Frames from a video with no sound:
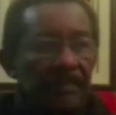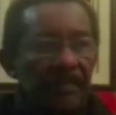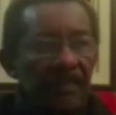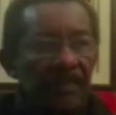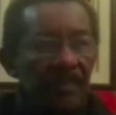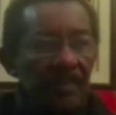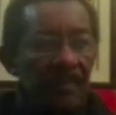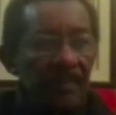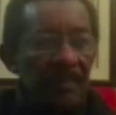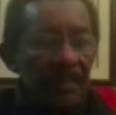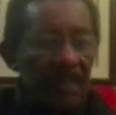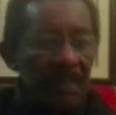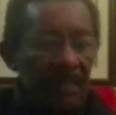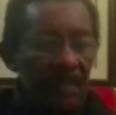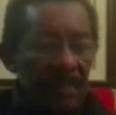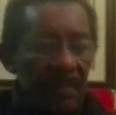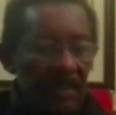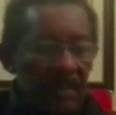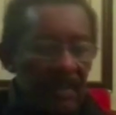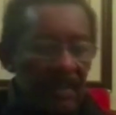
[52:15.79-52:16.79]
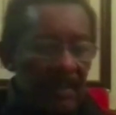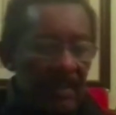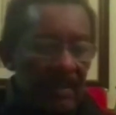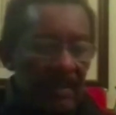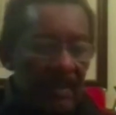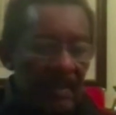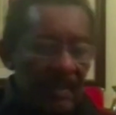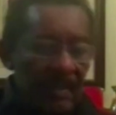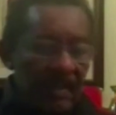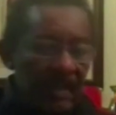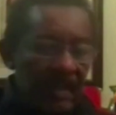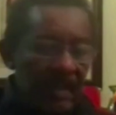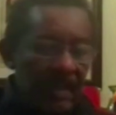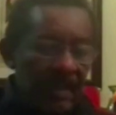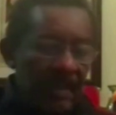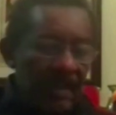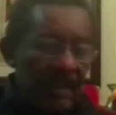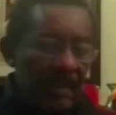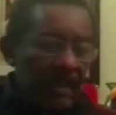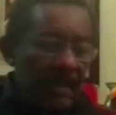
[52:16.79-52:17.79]
You know,
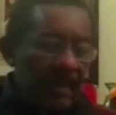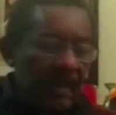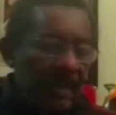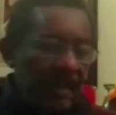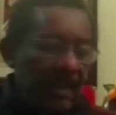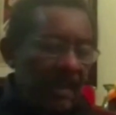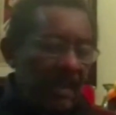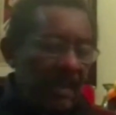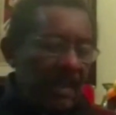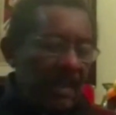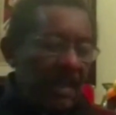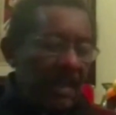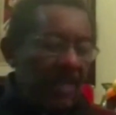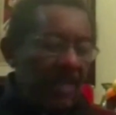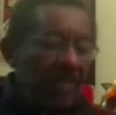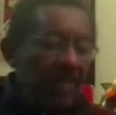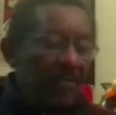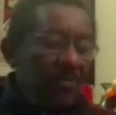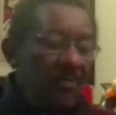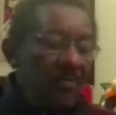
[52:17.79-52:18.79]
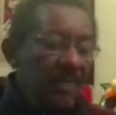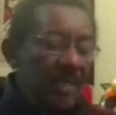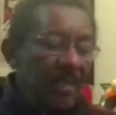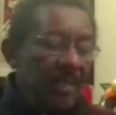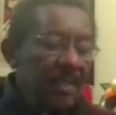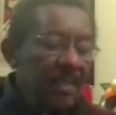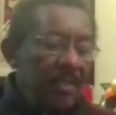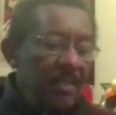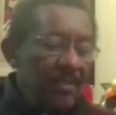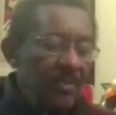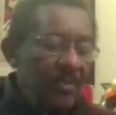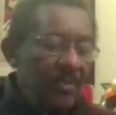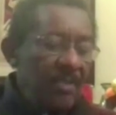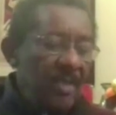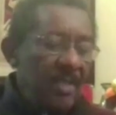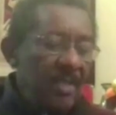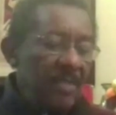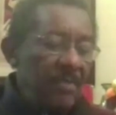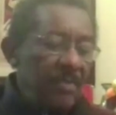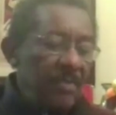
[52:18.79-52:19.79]
and and and I knew that this
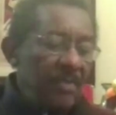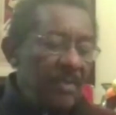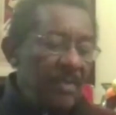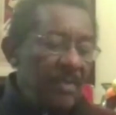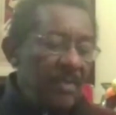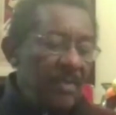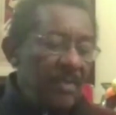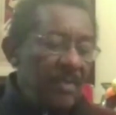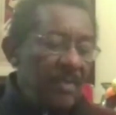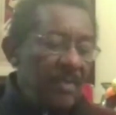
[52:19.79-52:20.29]
society was a